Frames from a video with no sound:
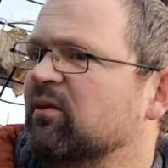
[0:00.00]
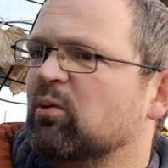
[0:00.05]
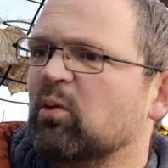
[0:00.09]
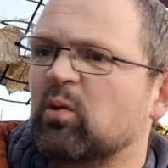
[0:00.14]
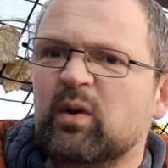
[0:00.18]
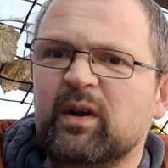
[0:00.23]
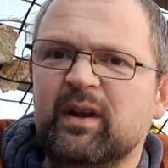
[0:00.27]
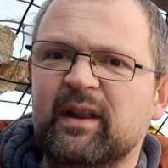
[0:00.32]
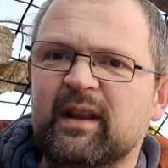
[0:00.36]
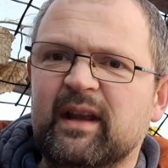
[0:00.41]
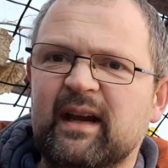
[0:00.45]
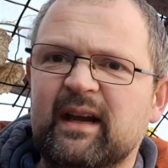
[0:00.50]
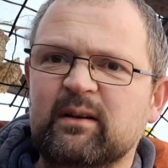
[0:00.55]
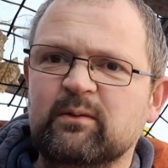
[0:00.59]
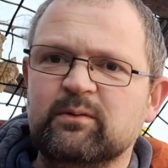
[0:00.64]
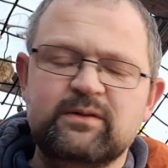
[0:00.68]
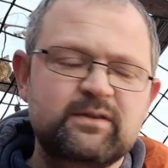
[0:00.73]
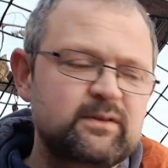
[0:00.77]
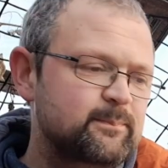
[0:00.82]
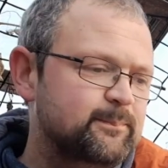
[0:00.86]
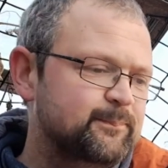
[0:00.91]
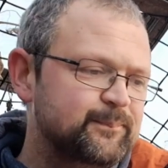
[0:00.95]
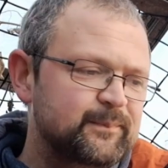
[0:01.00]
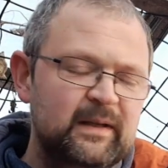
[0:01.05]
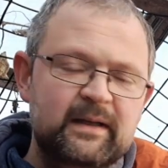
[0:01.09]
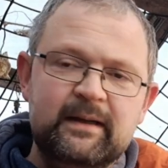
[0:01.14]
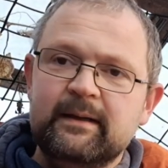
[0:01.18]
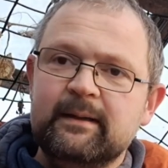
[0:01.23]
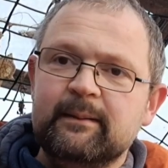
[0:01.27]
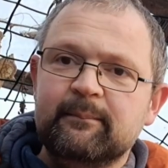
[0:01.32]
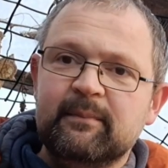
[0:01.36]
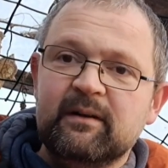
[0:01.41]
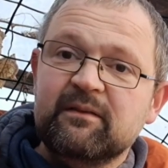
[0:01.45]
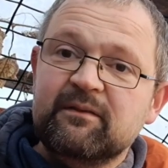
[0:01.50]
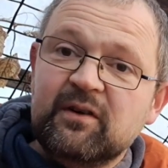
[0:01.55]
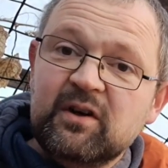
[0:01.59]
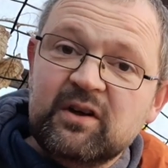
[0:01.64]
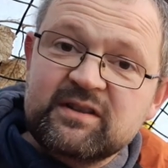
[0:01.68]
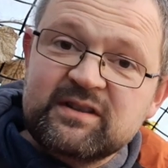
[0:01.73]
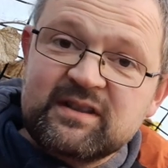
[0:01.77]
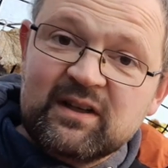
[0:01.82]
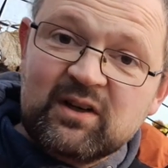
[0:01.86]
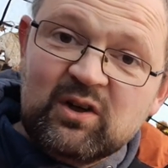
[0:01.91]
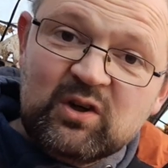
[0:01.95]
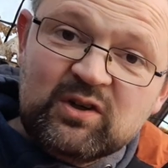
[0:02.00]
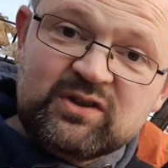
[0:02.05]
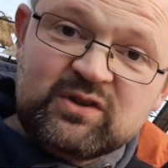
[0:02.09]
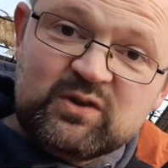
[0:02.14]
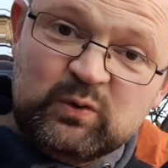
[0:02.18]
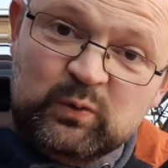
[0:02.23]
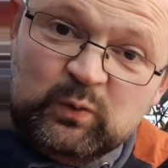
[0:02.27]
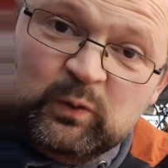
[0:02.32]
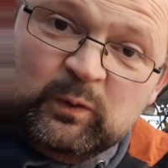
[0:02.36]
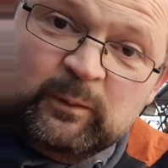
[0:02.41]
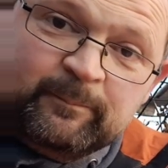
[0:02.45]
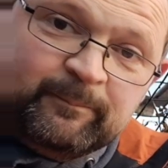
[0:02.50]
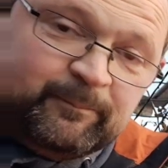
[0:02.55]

all in the house. But the first thing I saw